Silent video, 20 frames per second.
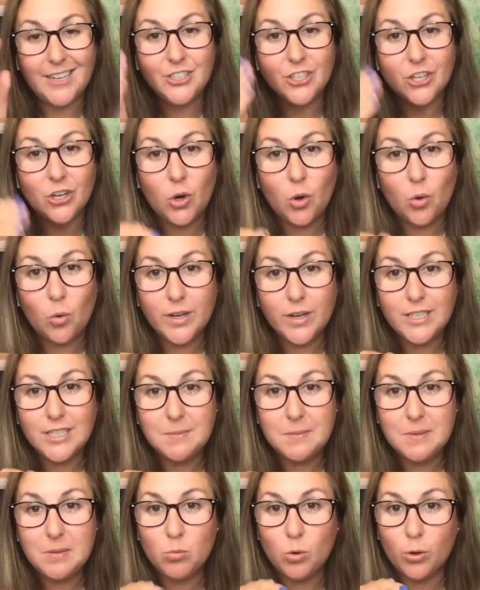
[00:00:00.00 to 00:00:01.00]
and you're going
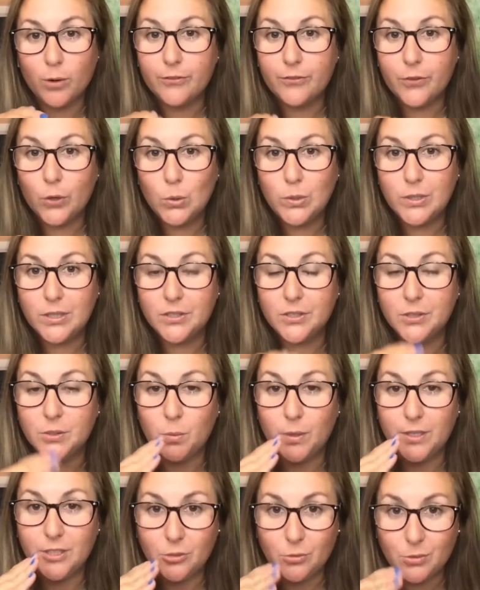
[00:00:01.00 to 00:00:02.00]
to be more focused
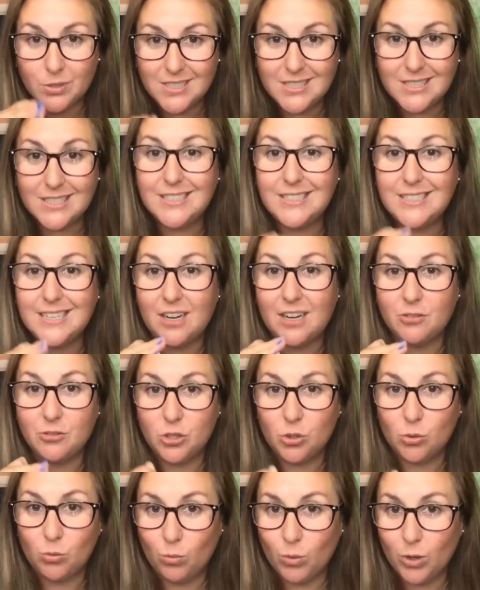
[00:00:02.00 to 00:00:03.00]
when you sit down
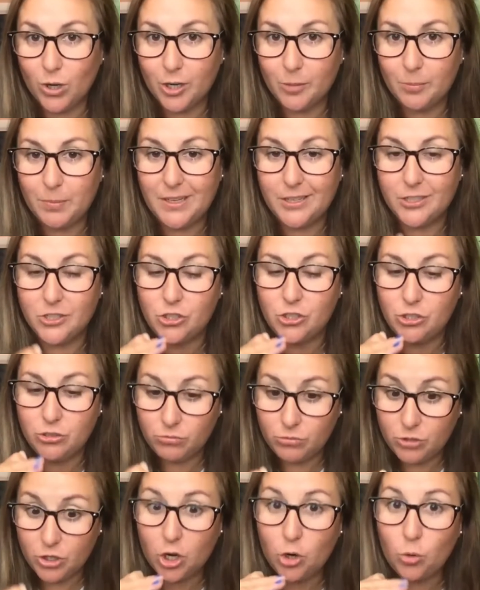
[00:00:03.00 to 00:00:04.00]
to work because
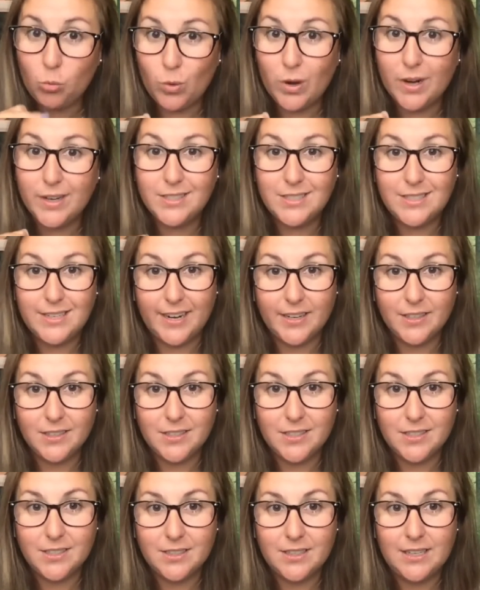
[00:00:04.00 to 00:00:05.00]
you know what's
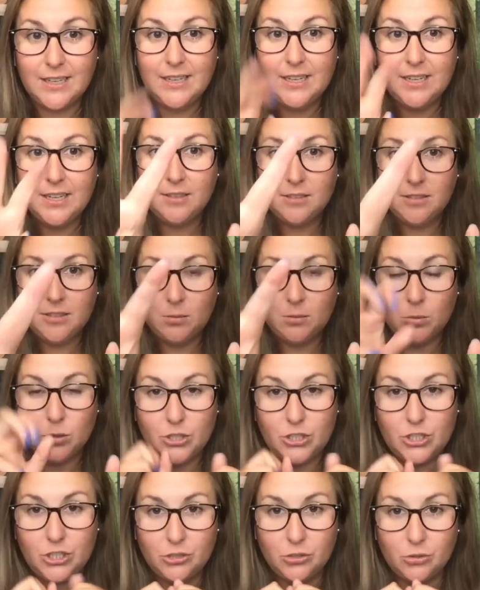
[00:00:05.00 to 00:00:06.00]
next.
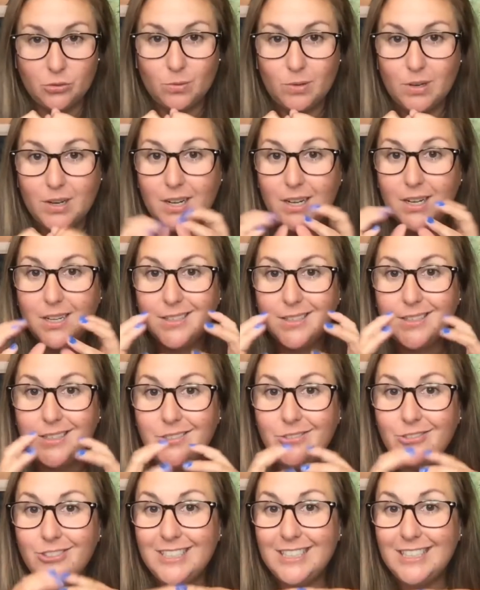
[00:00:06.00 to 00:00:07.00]
Number 2,
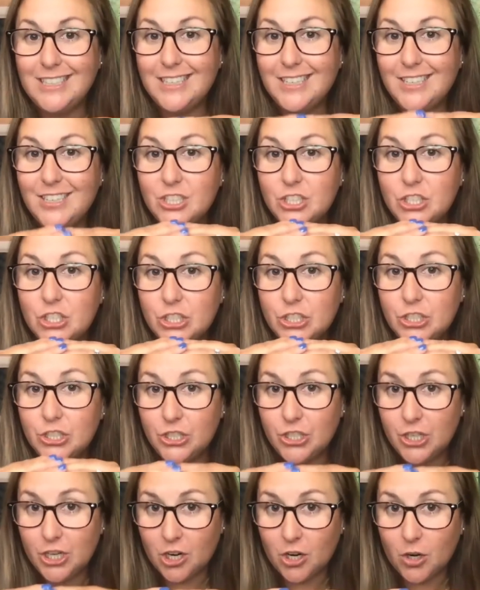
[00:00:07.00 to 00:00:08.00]
you need to
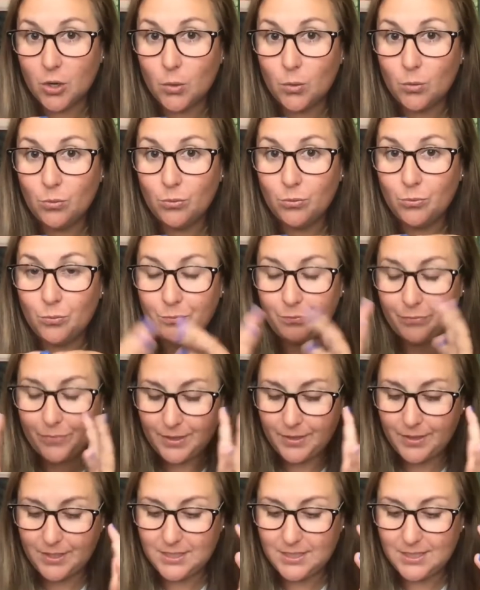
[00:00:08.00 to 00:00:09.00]
know,
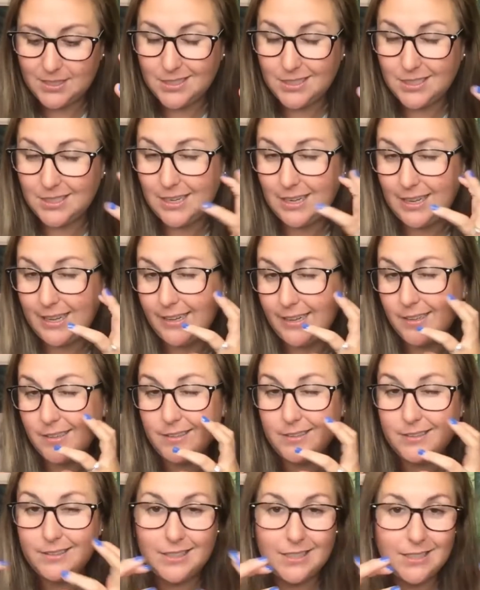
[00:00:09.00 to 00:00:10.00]
and this isn't like a
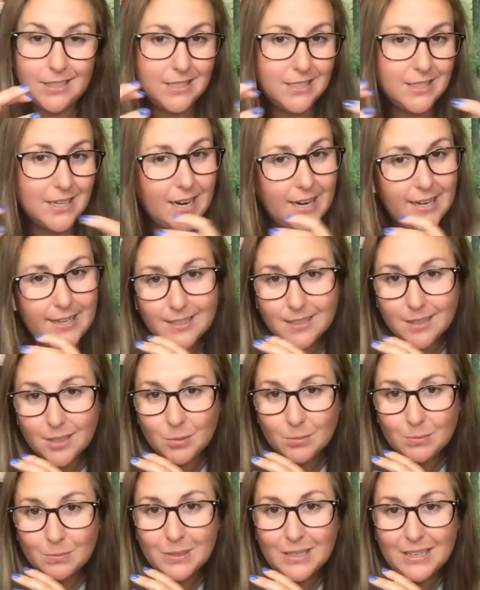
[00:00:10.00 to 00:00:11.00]
list
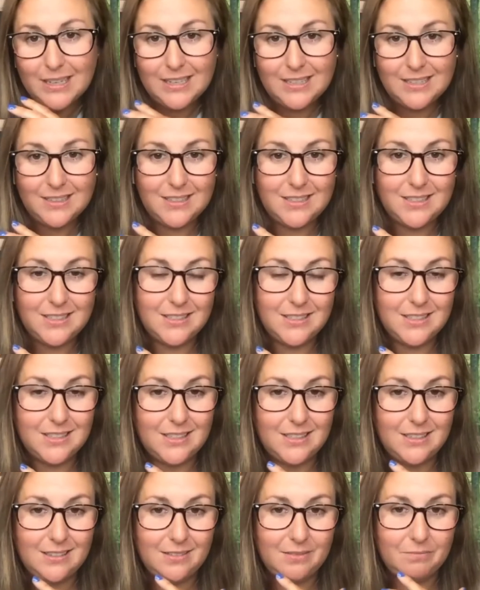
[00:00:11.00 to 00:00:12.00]
item, this
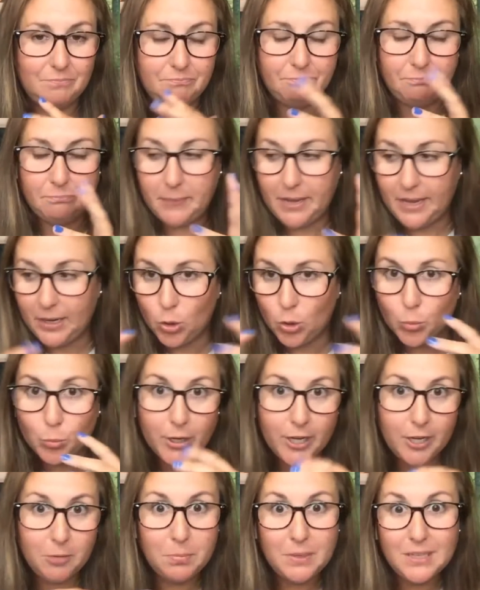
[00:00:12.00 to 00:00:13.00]
isn't make or
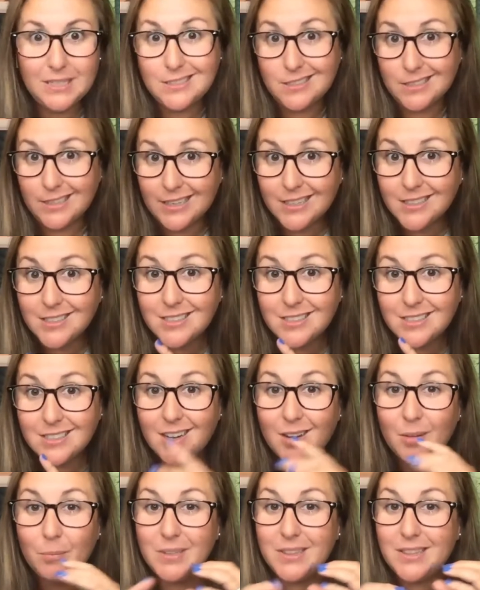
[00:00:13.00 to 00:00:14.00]
break business,
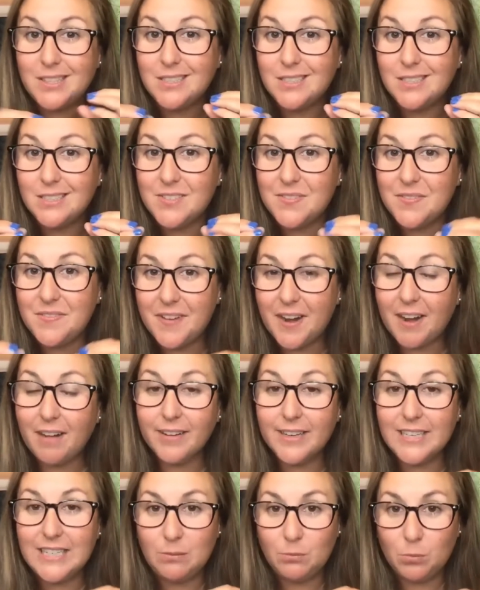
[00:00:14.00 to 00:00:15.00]
but this is
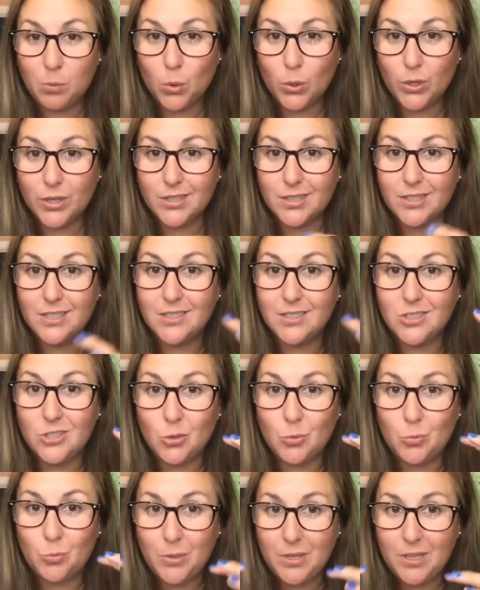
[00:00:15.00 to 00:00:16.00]
very important
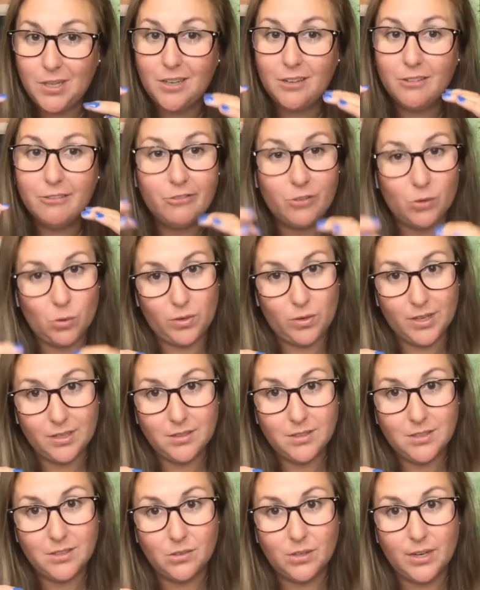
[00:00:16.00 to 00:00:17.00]
to being
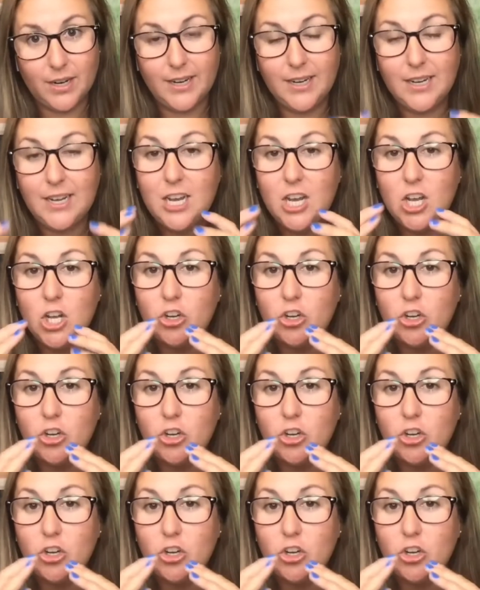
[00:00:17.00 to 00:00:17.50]
focused, okay?